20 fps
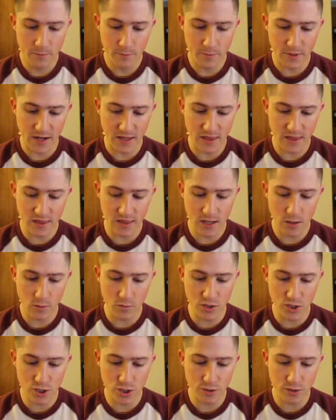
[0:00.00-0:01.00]
but I think
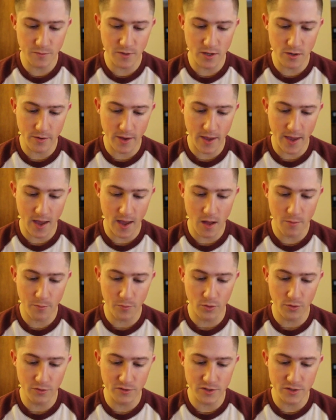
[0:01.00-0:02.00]
we should be okay. I'll
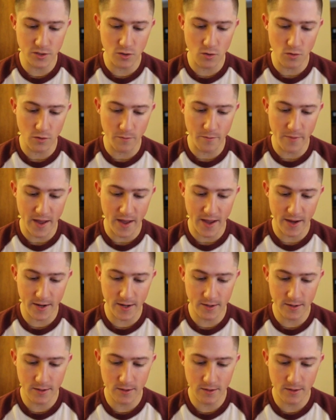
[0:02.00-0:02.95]
pull this golem back.